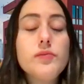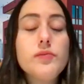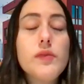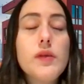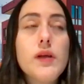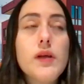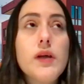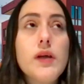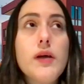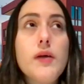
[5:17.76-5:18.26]

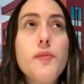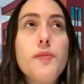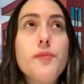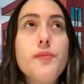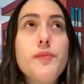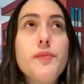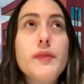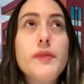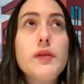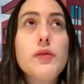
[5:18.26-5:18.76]

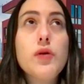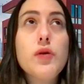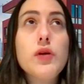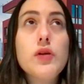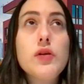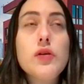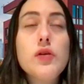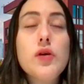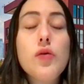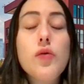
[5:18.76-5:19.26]
We
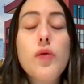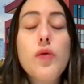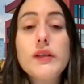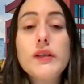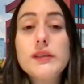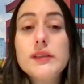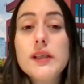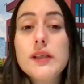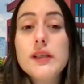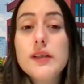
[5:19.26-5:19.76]
know what's
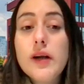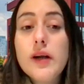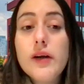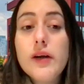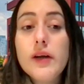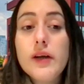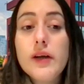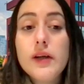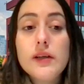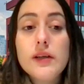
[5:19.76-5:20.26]
the
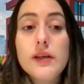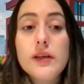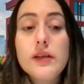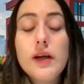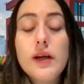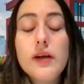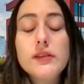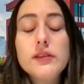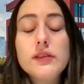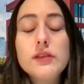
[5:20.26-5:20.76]
target. The
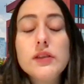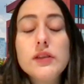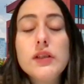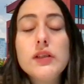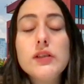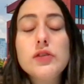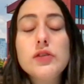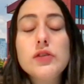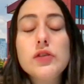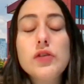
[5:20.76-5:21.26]
target
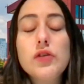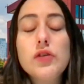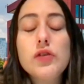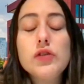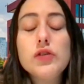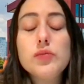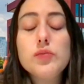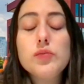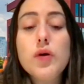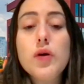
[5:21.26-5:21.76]
is a
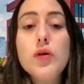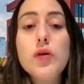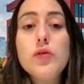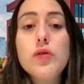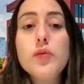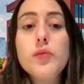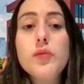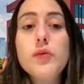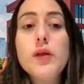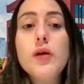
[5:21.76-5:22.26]
small
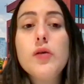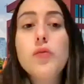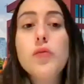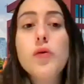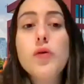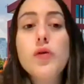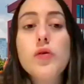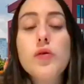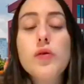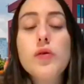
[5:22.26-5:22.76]
group that
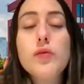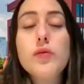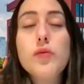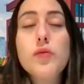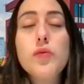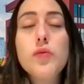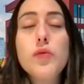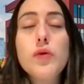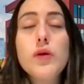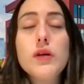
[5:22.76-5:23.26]

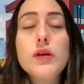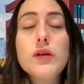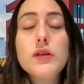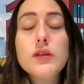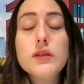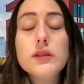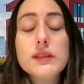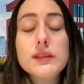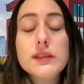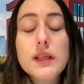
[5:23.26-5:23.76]

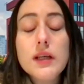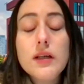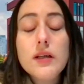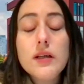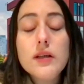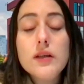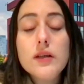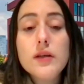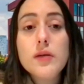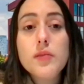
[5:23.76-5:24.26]
will sell
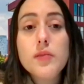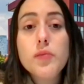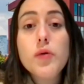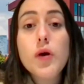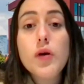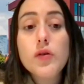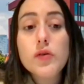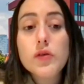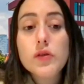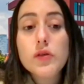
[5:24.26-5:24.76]
the
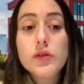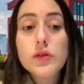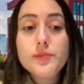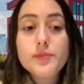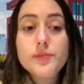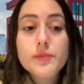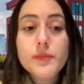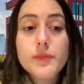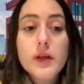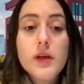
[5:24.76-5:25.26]
product.
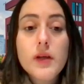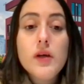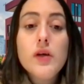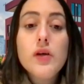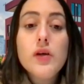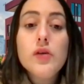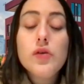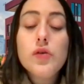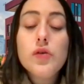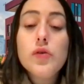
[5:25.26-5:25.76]

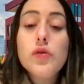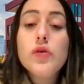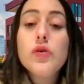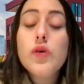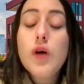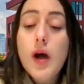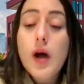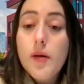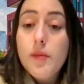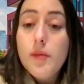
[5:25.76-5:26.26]
Through you
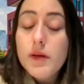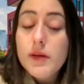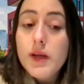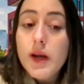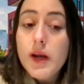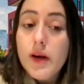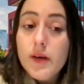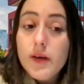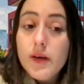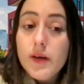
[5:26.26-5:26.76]
have
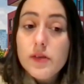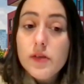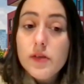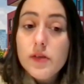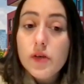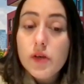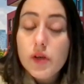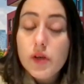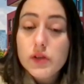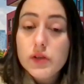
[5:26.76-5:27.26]
target your
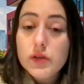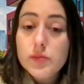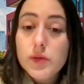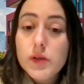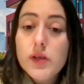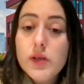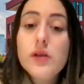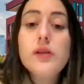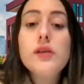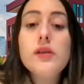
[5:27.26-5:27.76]

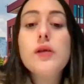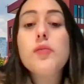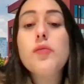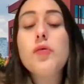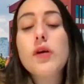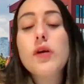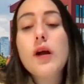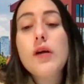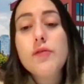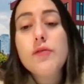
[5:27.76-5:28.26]
customer
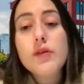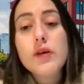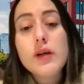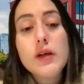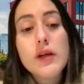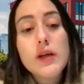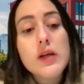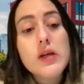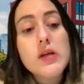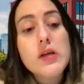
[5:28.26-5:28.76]
demographic
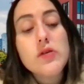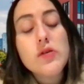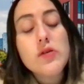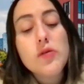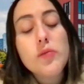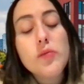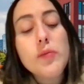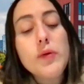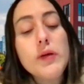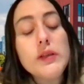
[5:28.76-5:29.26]
in your
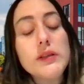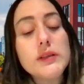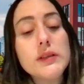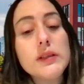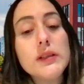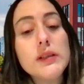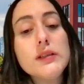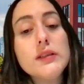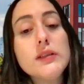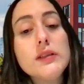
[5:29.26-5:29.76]

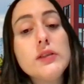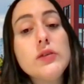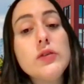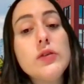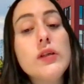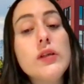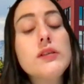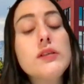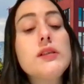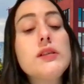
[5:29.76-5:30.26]
business, you
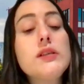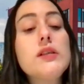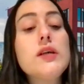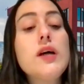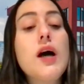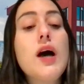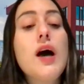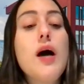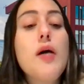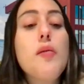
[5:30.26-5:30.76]
can still
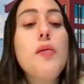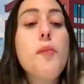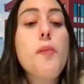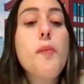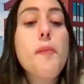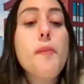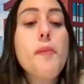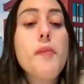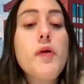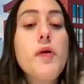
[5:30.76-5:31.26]
have
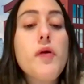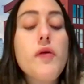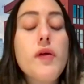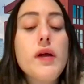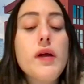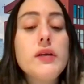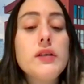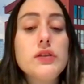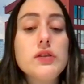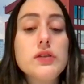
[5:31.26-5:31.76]

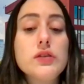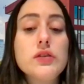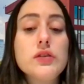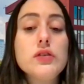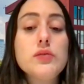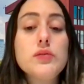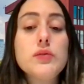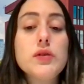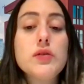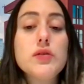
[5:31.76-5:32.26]
variations
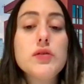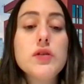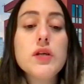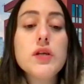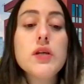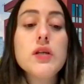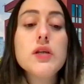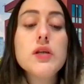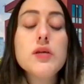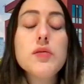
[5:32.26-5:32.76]
between
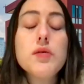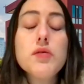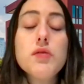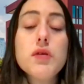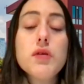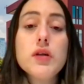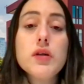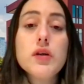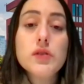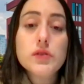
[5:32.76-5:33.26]

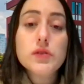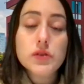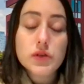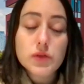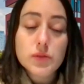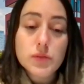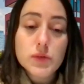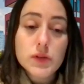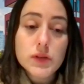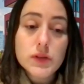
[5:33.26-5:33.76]
individual
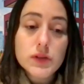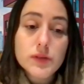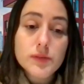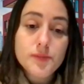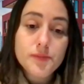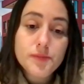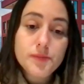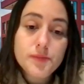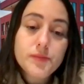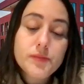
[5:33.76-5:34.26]
consumers.
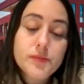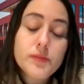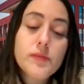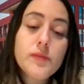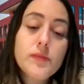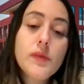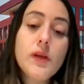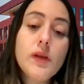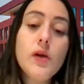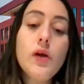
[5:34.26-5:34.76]

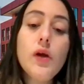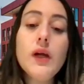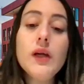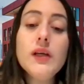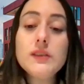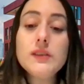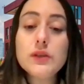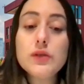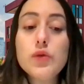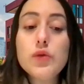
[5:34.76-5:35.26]

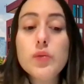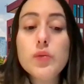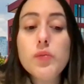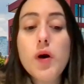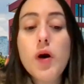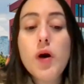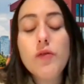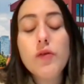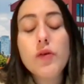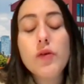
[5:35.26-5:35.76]
Each group
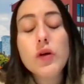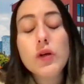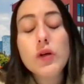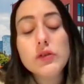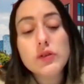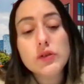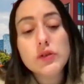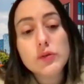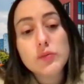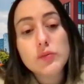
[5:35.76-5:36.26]
of
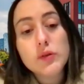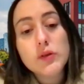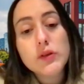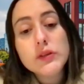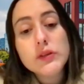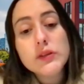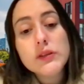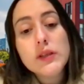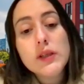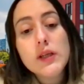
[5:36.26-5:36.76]

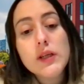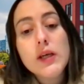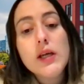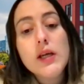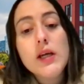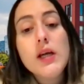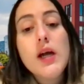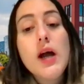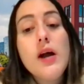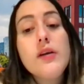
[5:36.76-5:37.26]
consumers
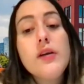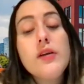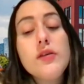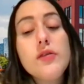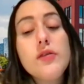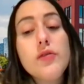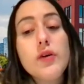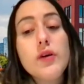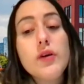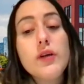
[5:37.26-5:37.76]
are
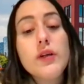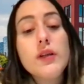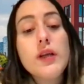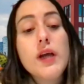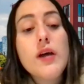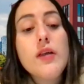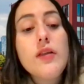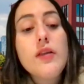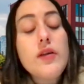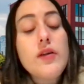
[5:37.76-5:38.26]
different
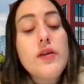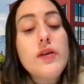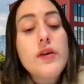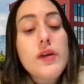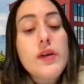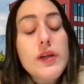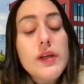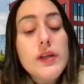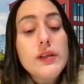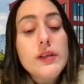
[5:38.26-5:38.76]
and their
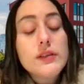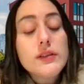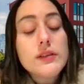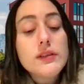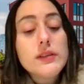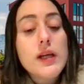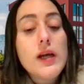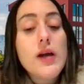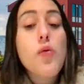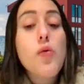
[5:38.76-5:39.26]
needs
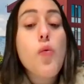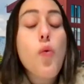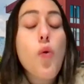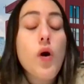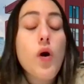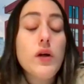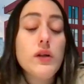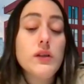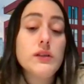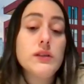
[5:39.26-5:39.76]
and
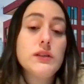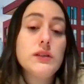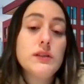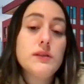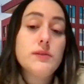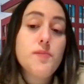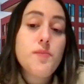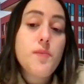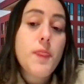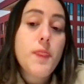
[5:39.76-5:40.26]
wants
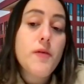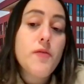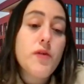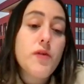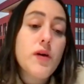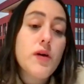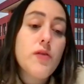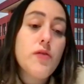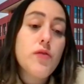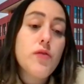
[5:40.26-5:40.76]

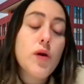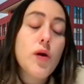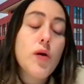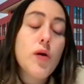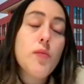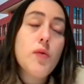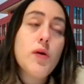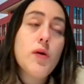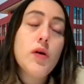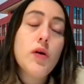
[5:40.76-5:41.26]
differ
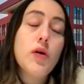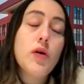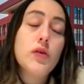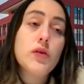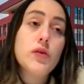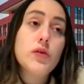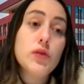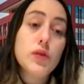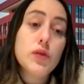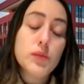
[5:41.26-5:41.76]
from other
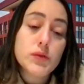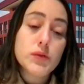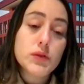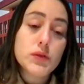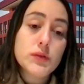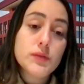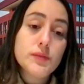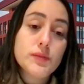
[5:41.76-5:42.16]
groups.